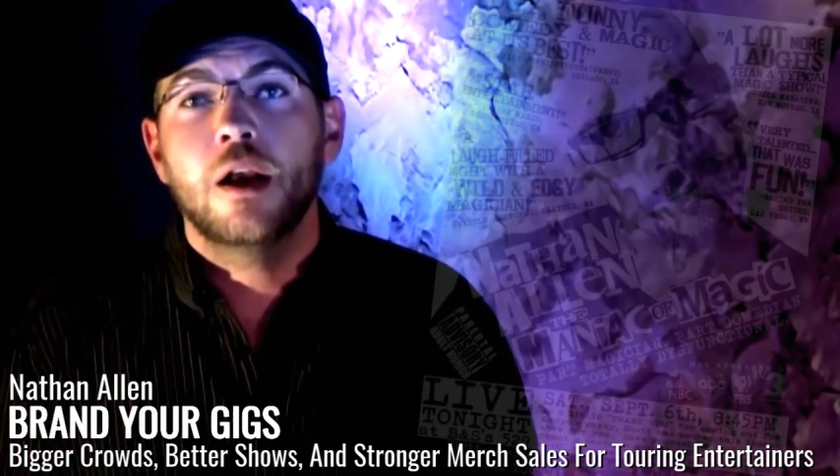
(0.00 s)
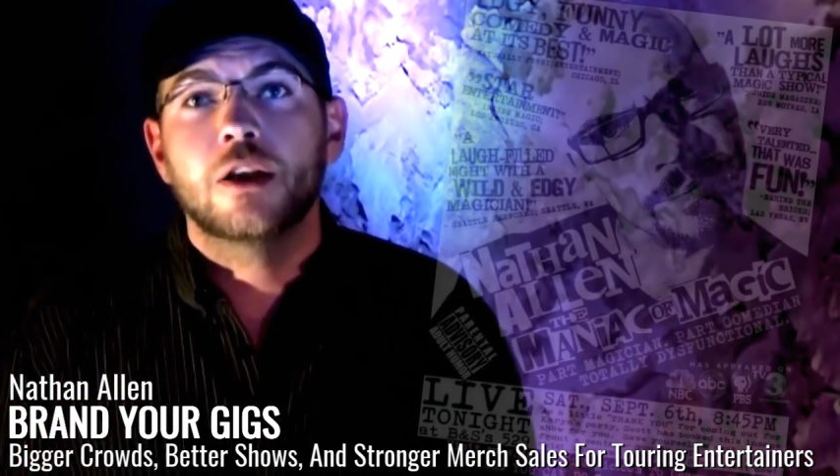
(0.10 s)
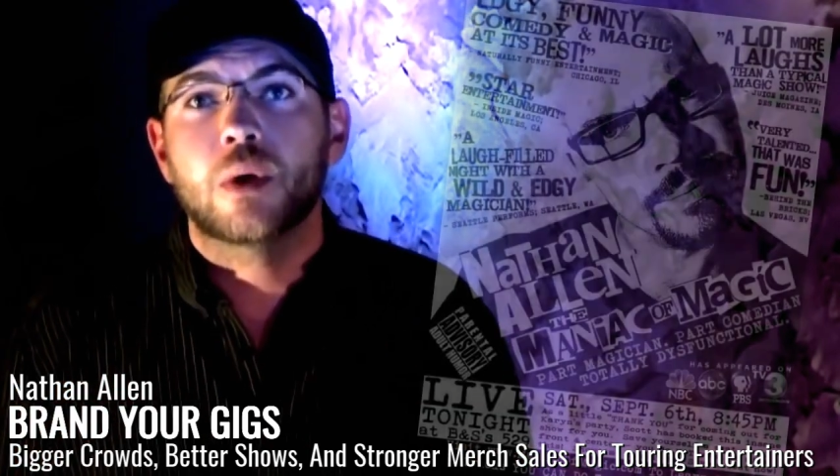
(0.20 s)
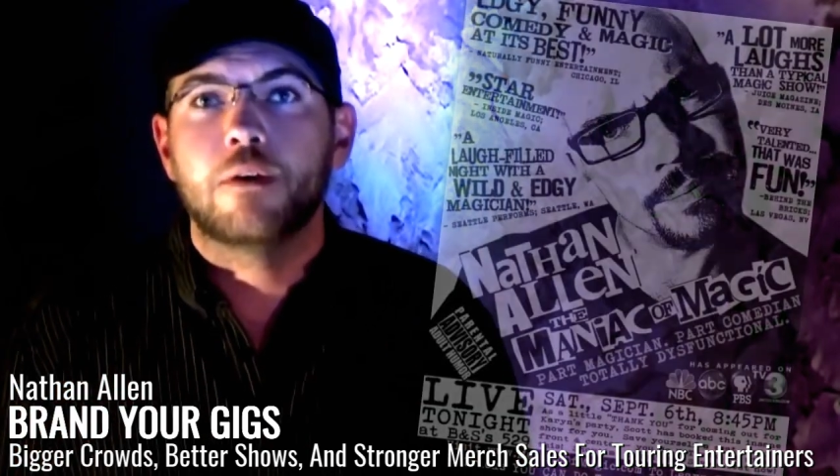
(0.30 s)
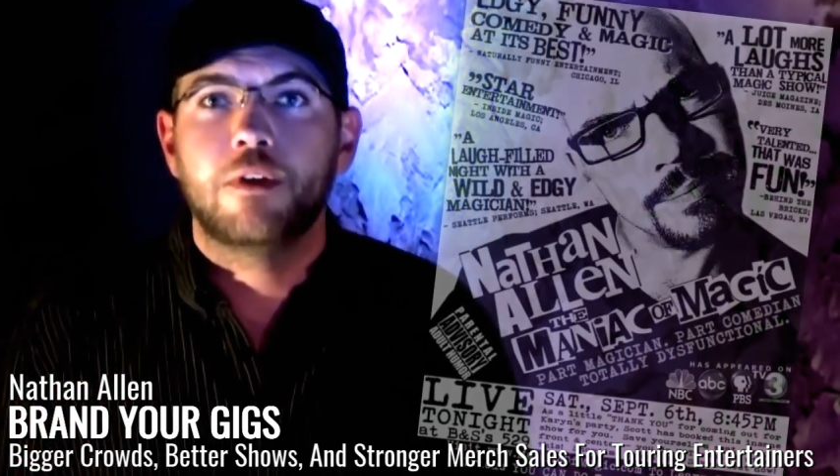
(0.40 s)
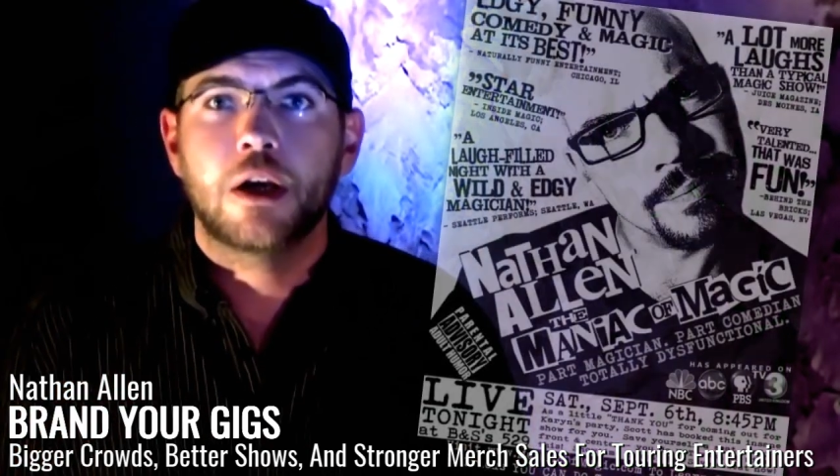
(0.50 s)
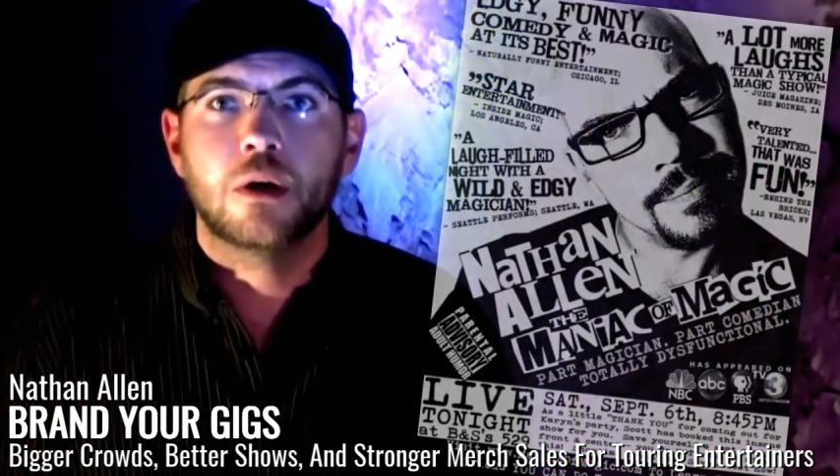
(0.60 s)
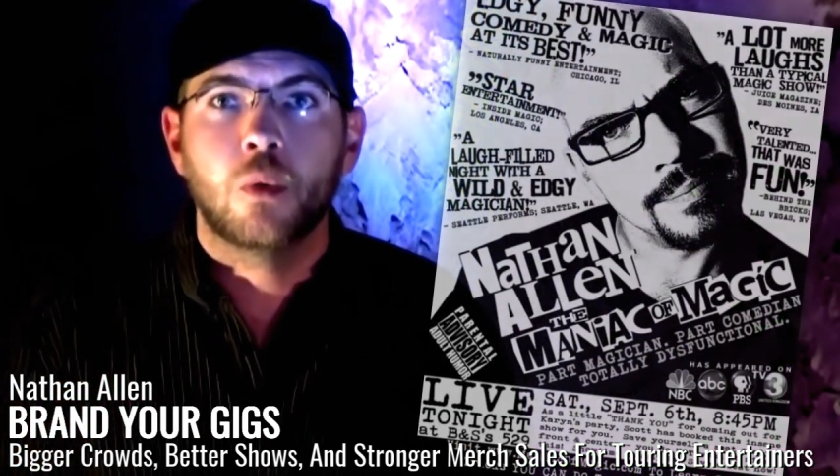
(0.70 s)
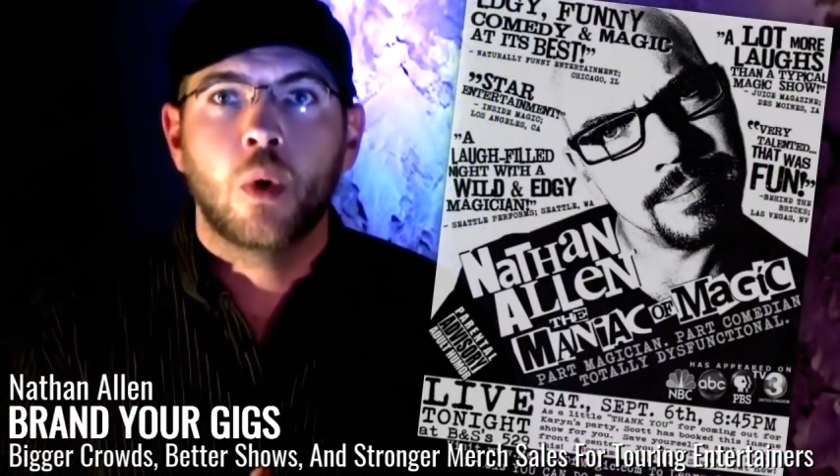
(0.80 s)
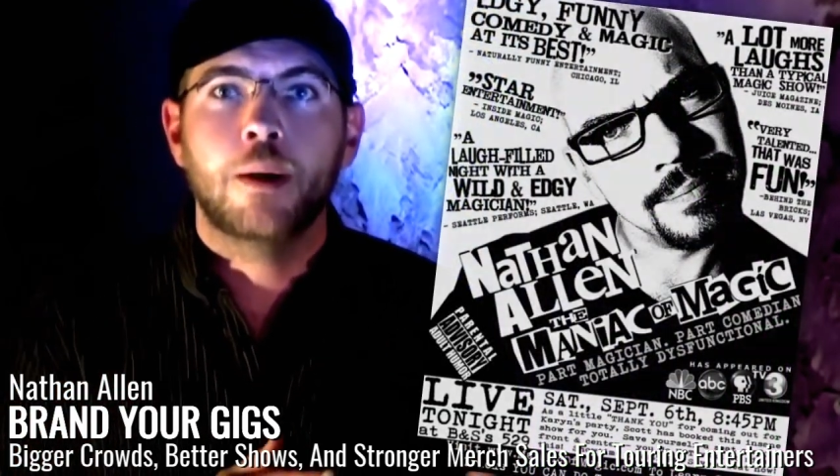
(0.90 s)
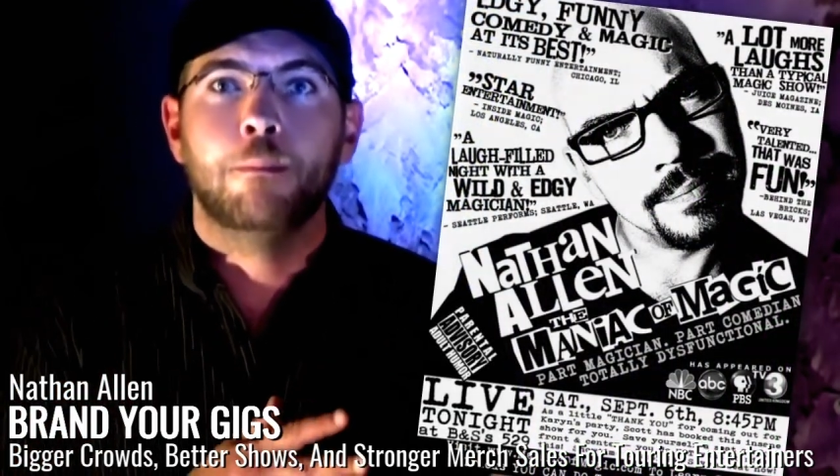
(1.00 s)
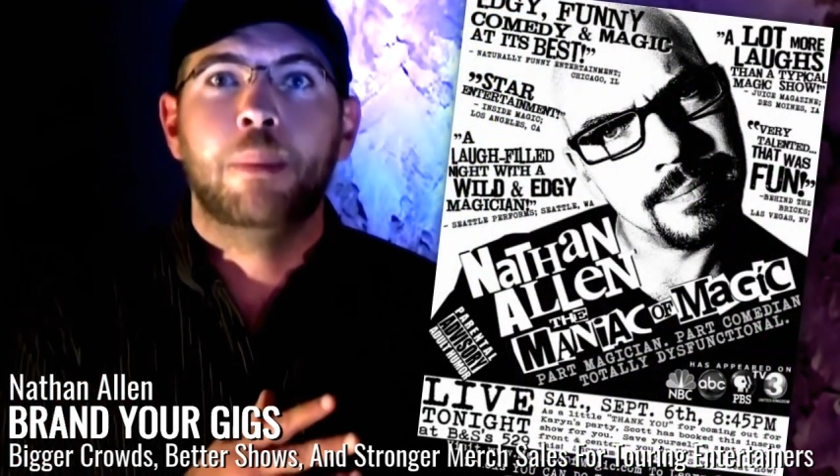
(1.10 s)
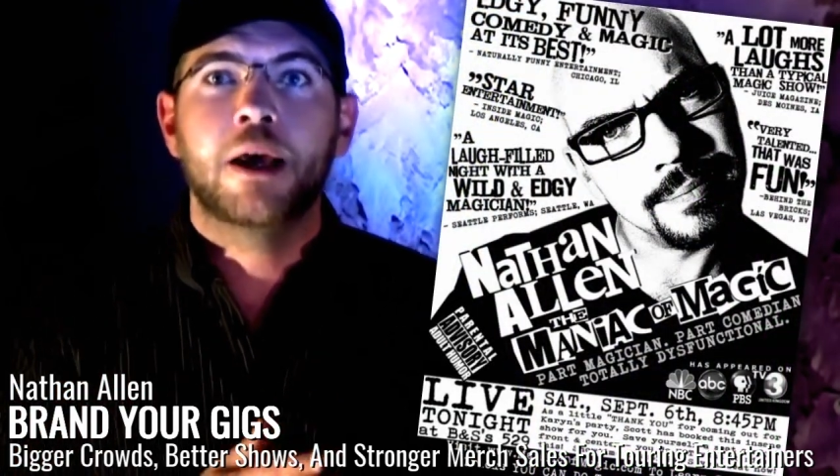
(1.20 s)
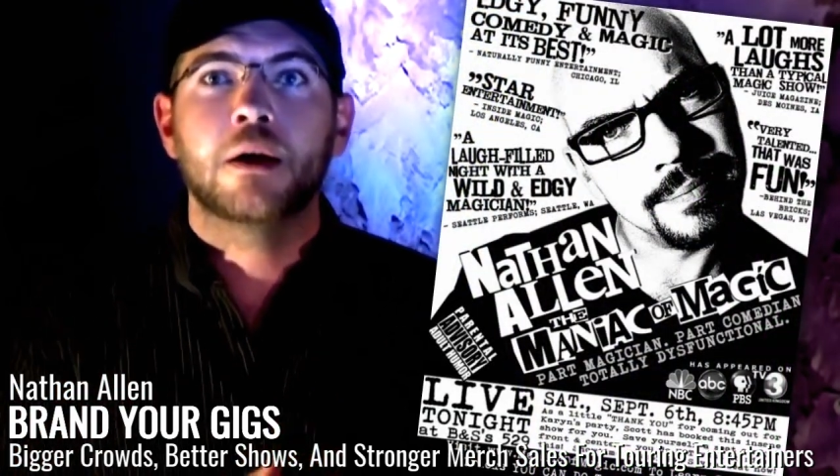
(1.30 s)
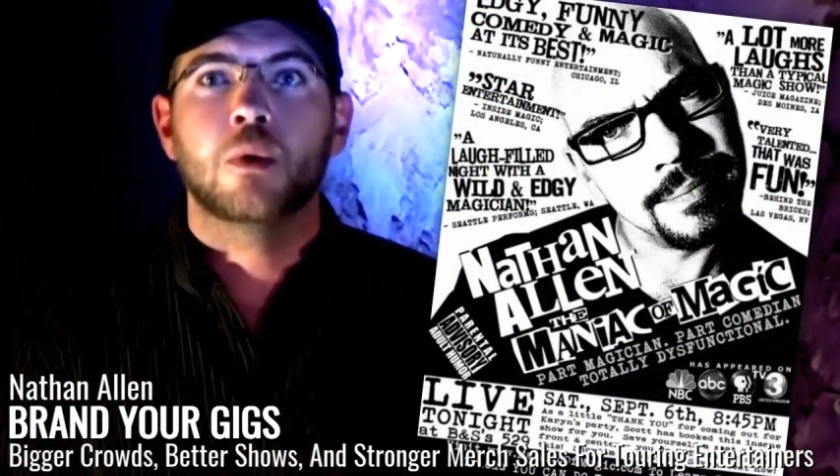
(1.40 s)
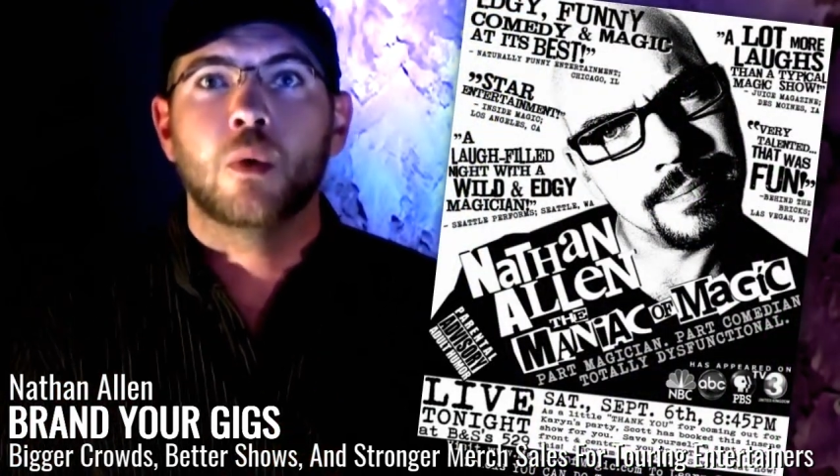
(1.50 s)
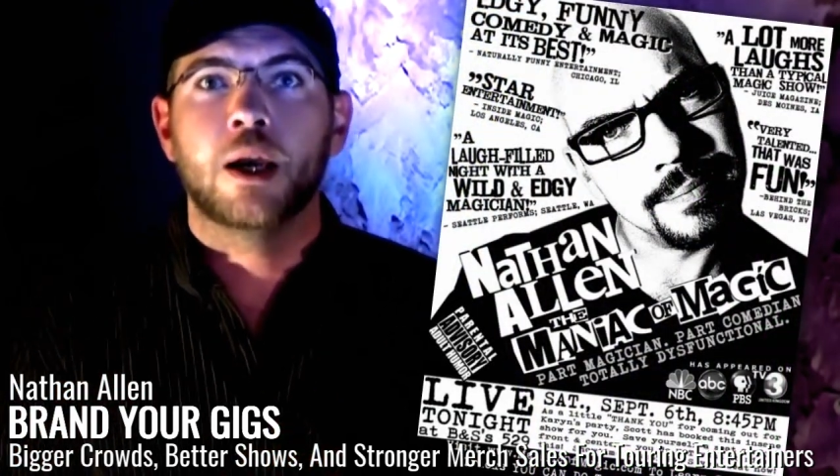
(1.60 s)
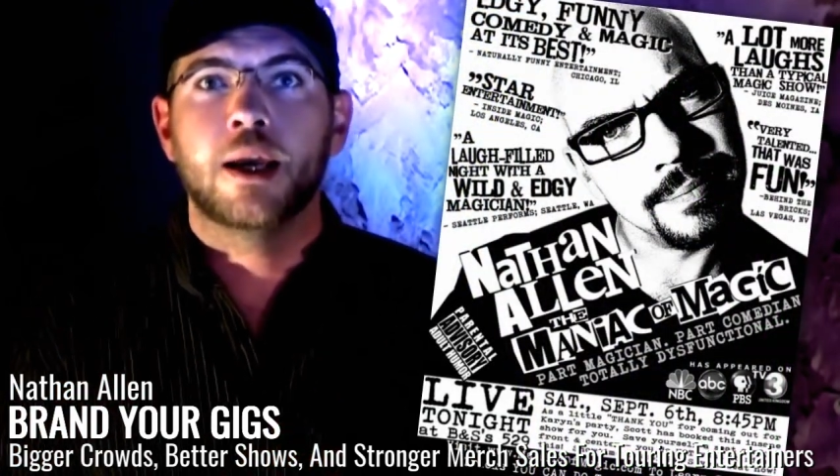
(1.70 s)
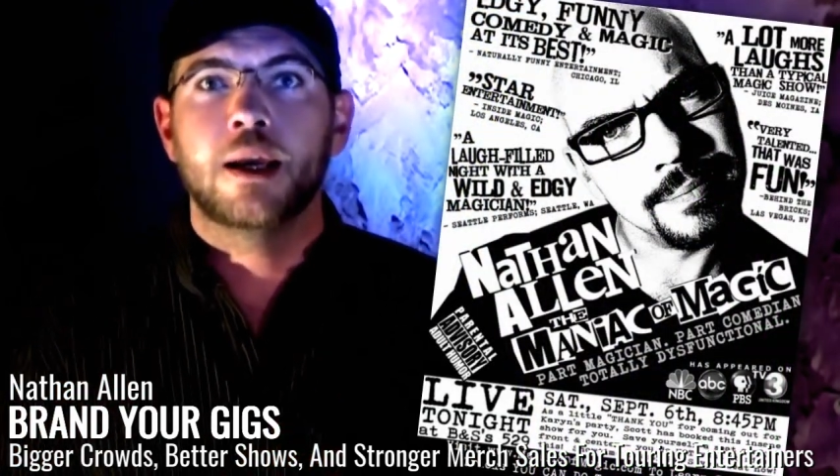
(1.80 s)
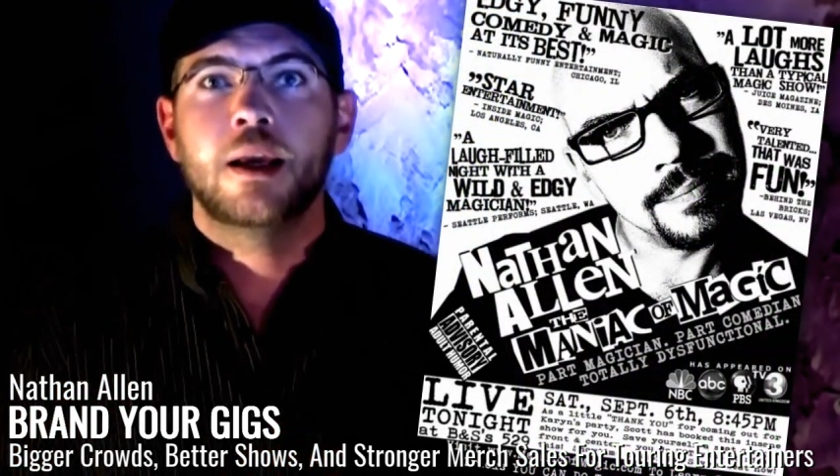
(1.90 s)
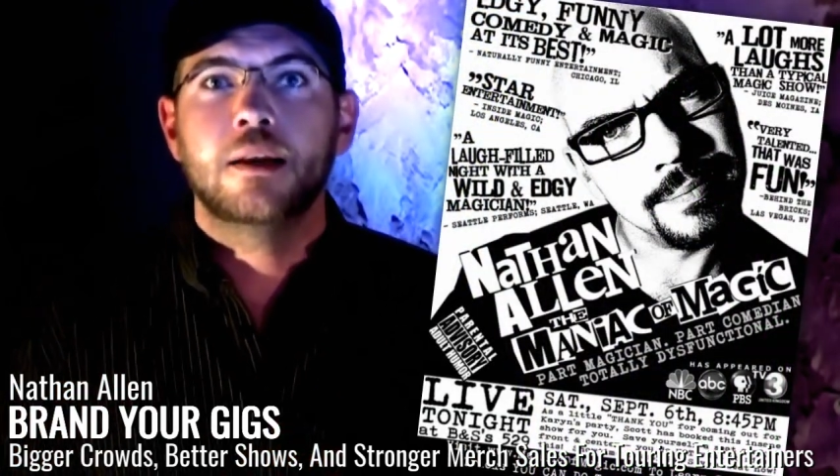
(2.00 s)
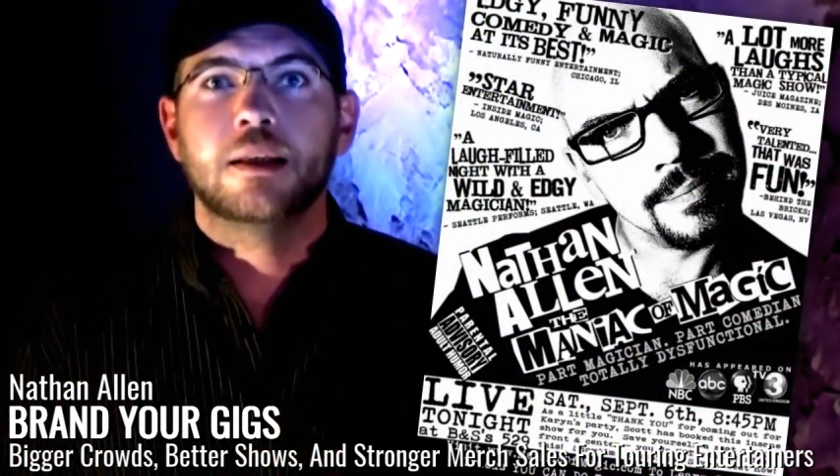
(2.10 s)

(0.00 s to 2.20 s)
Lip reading: So I figured, what better way